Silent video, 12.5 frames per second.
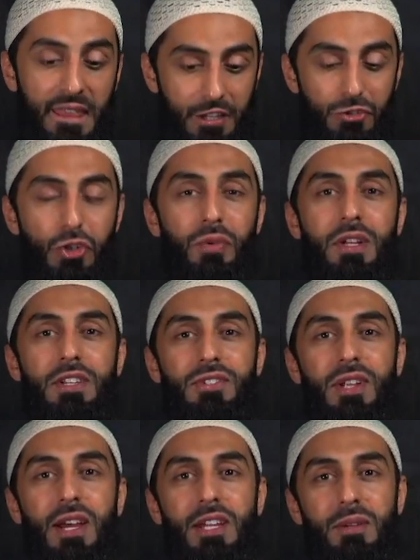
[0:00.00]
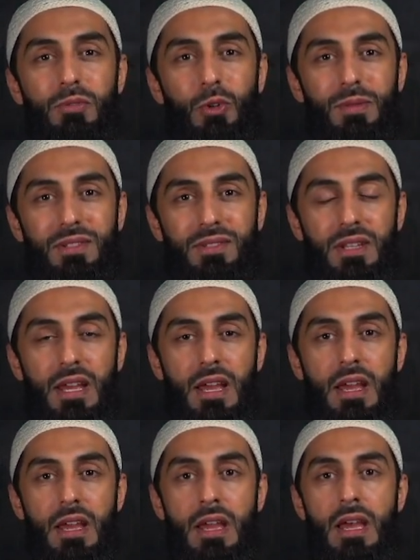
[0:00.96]
During his dying moments,
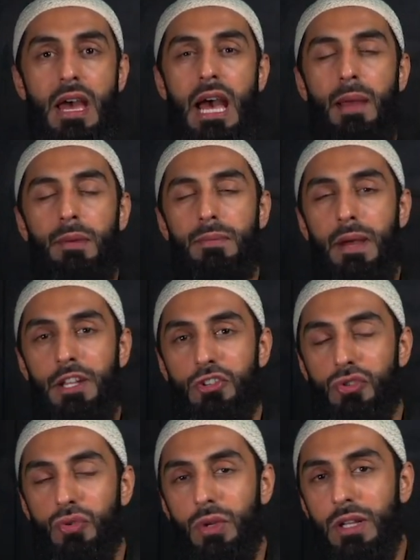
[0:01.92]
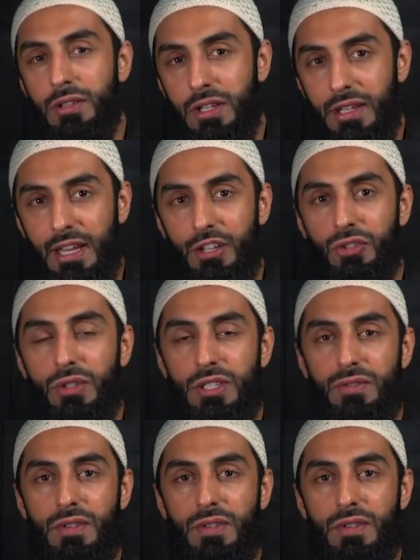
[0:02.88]
Ahmed managed to indicate to his